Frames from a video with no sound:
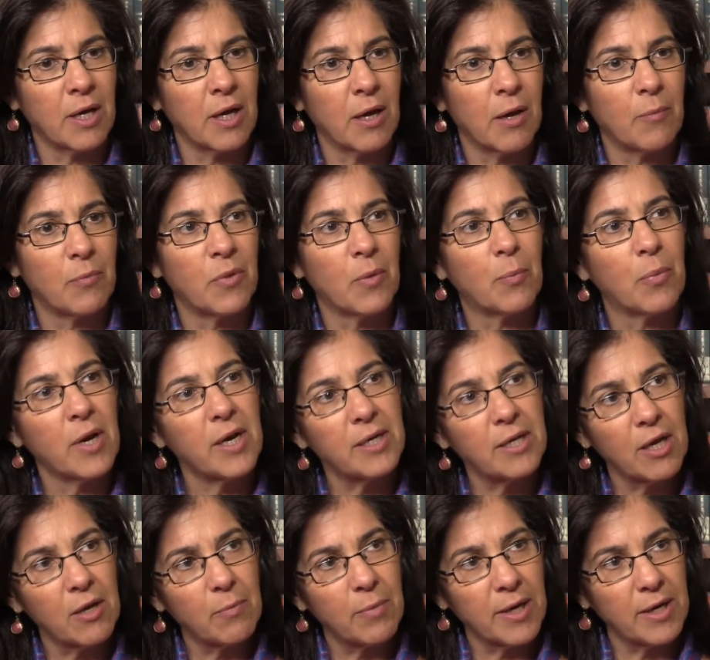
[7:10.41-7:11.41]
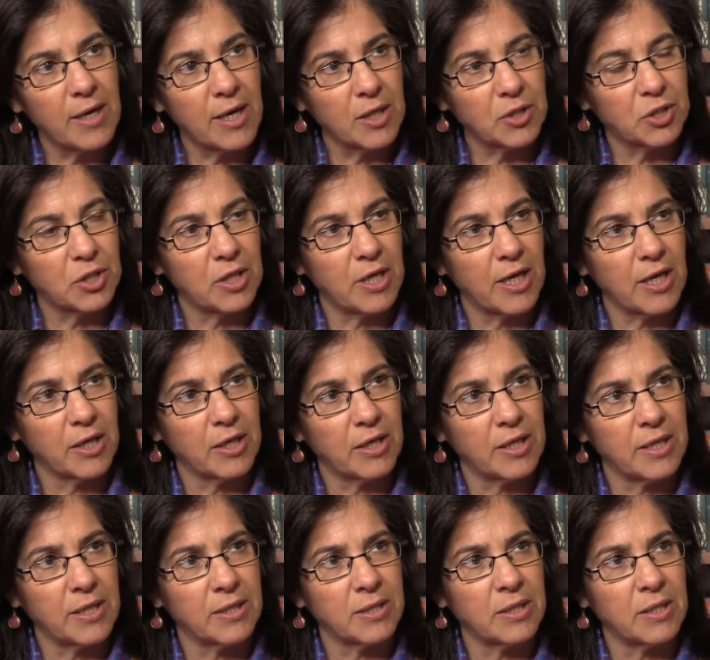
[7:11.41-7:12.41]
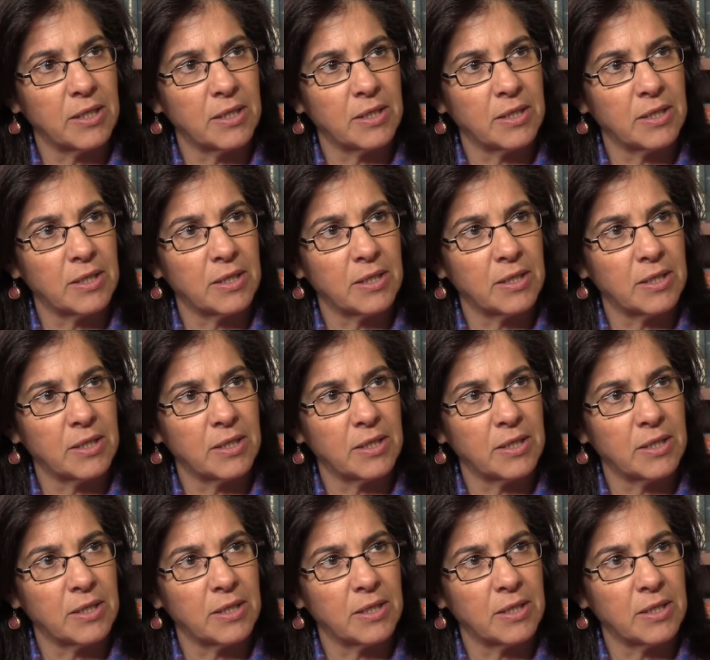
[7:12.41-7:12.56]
Um, the breakdown by nationality is